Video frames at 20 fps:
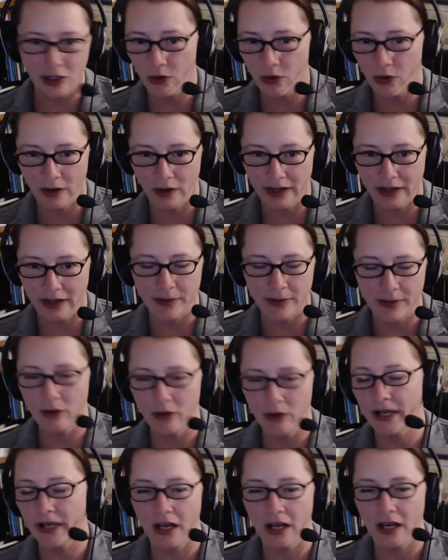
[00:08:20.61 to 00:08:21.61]
growing up, oh
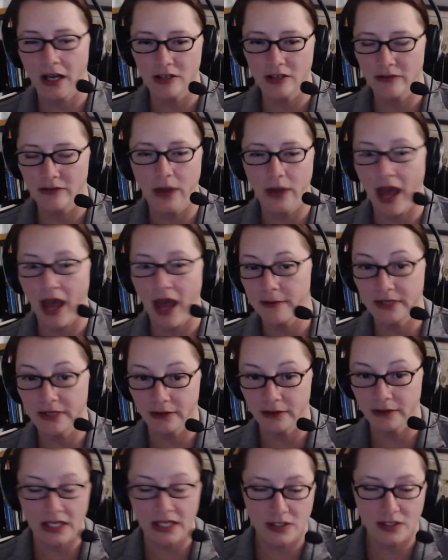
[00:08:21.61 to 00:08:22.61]
my God, your
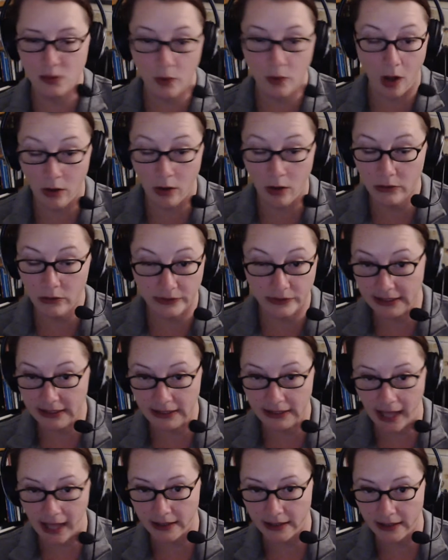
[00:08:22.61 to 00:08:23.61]
vocabulary is woefully
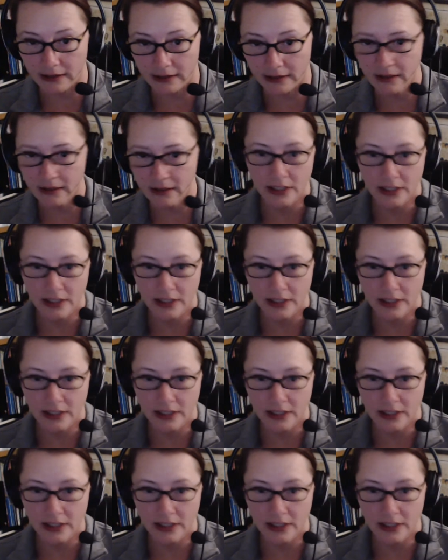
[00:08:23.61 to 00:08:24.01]
lacking.